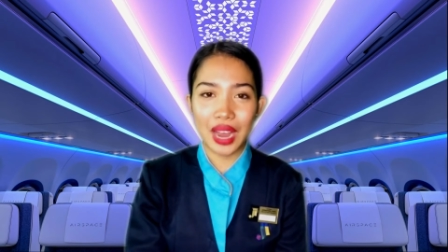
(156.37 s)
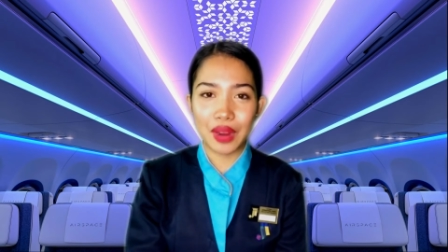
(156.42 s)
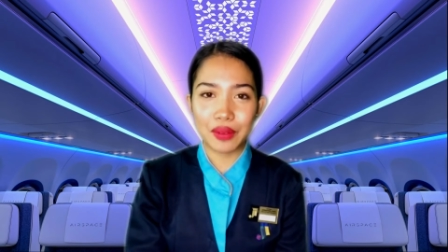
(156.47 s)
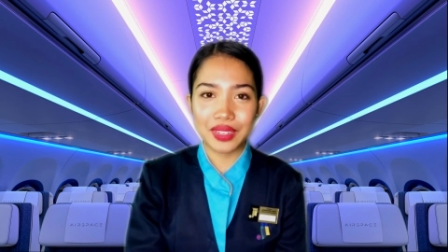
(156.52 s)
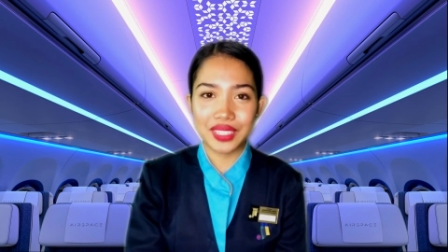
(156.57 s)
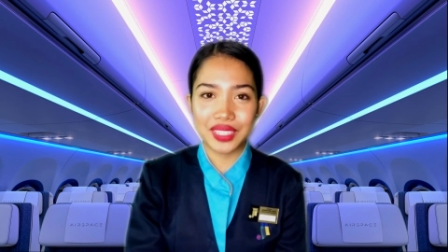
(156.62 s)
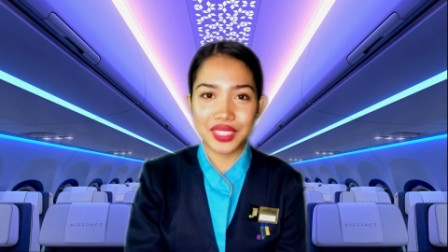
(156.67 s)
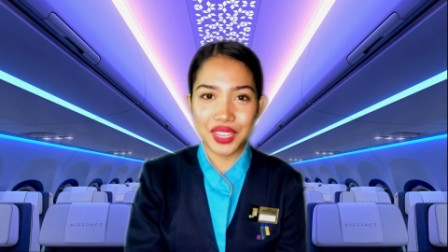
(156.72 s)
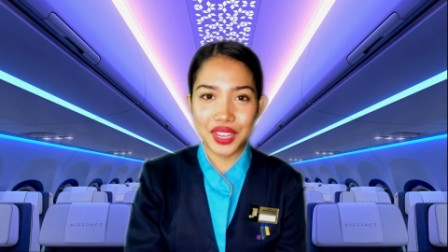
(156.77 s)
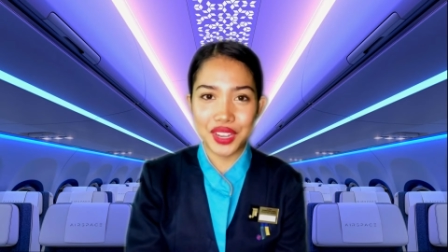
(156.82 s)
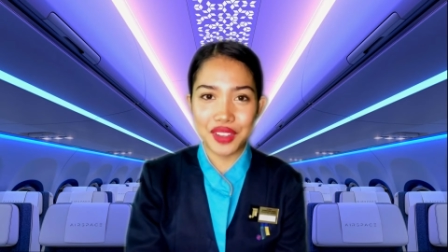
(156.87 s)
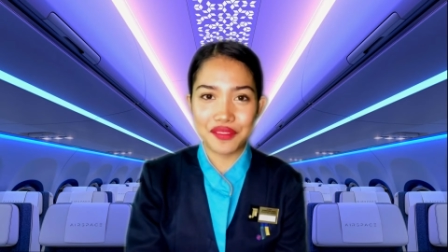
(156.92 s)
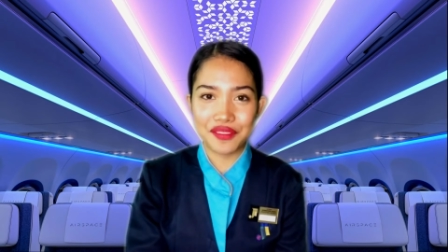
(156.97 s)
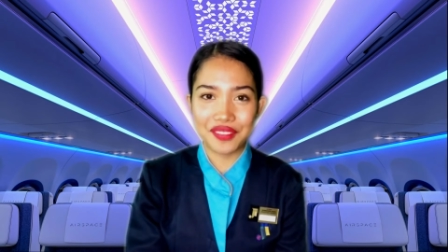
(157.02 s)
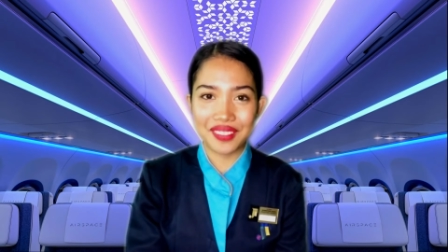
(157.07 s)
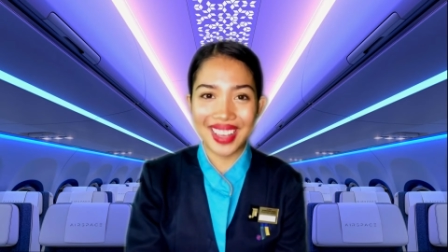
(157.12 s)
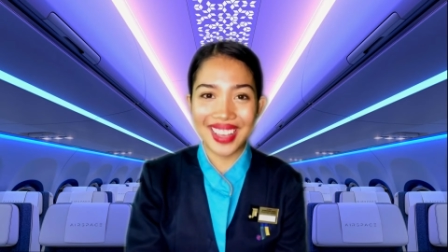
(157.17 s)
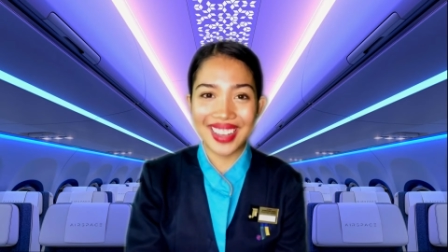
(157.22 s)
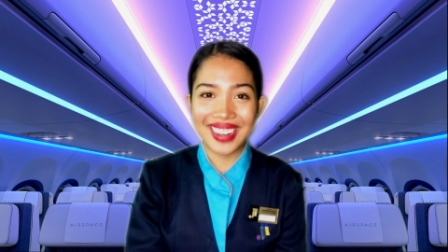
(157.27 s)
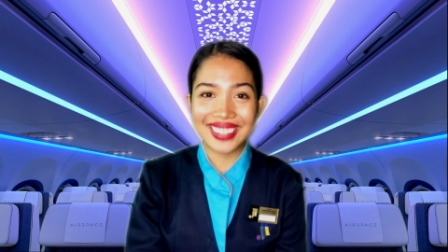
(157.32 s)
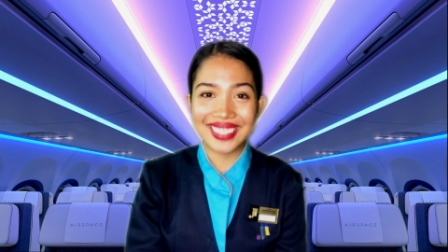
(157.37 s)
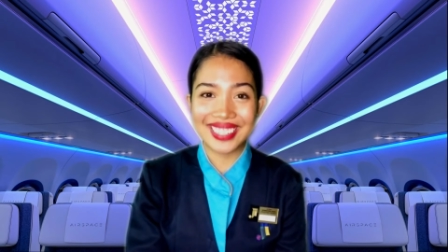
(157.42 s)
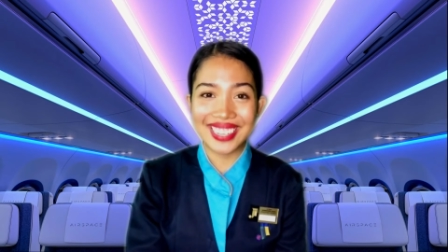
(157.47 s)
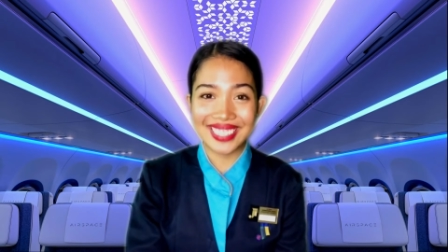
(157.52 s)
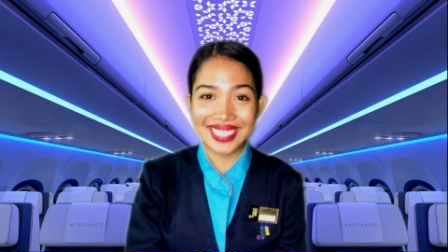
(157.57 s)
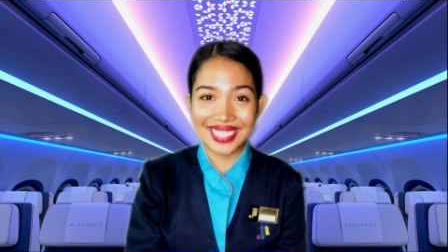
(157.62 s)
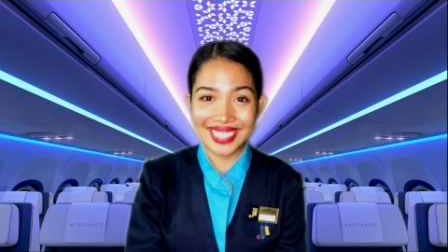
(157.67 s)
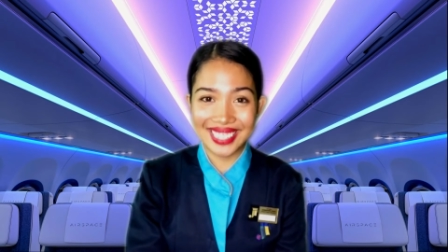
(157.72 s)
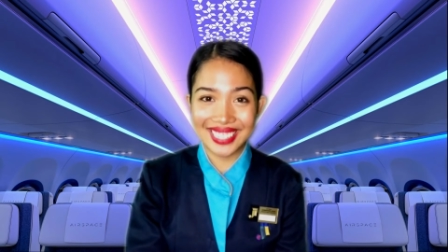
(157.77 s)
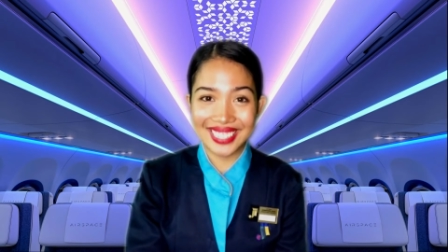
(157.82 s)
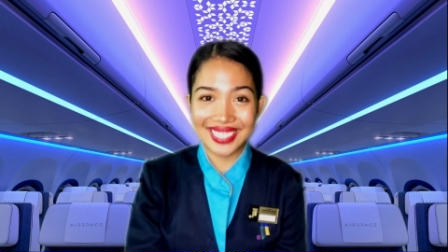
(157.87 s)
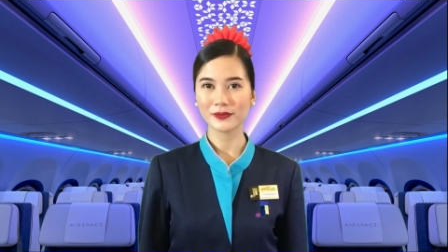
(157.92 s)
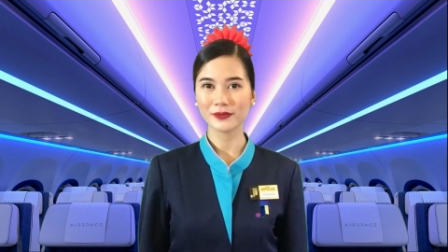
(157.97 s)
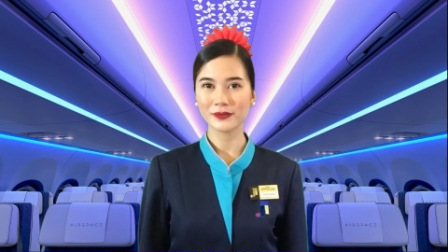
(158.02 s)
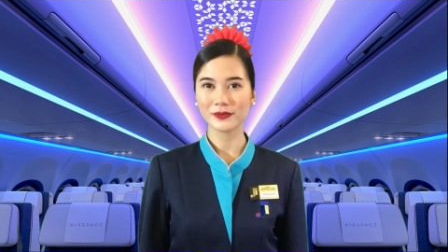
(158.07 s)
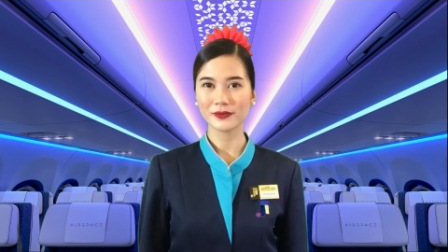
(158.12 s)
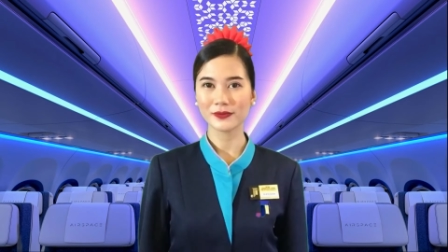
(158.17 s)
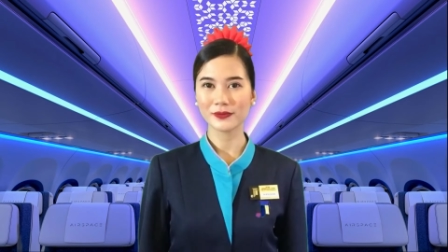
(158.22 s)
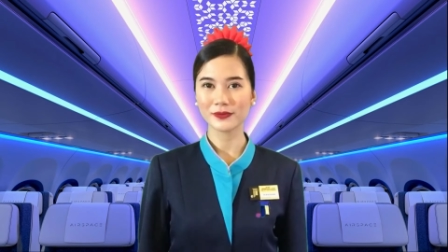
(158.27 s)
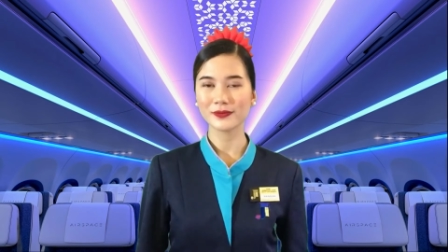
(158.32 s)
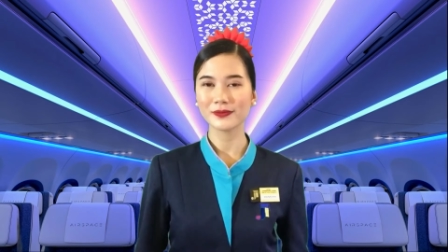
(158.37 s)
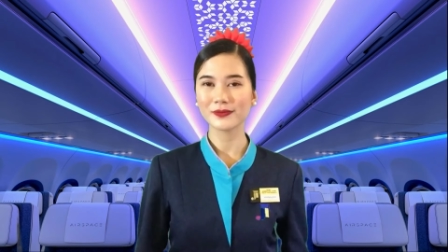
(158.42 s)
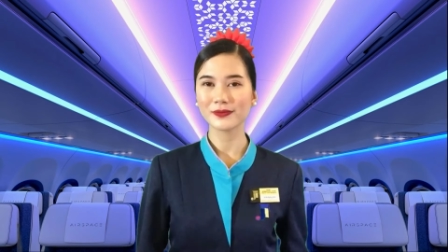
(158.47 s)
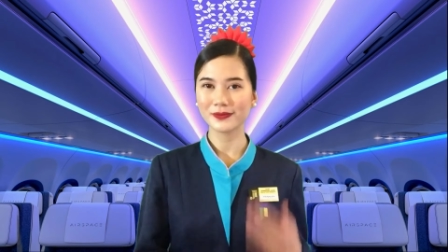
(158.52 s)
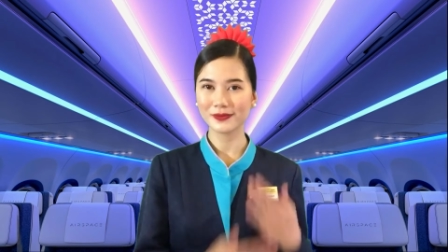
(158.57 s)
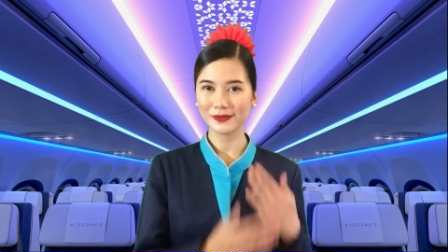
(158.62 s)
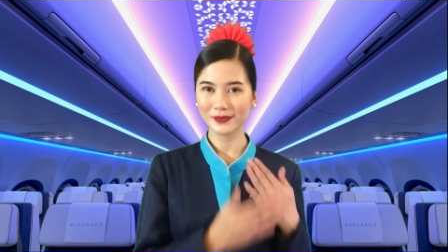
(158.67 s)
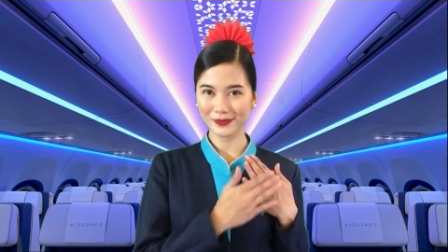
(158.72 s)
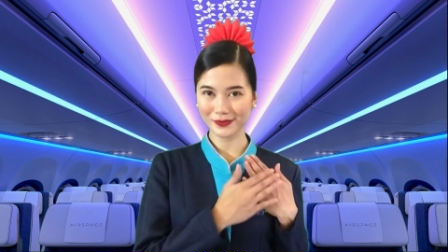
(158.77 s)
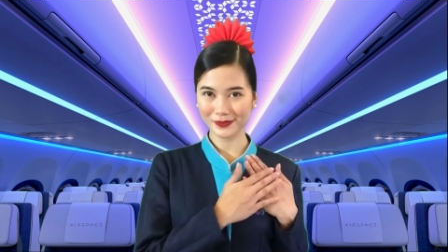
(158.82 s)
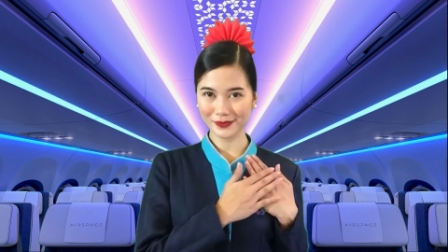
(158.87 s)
our chief flight attendant, Gail,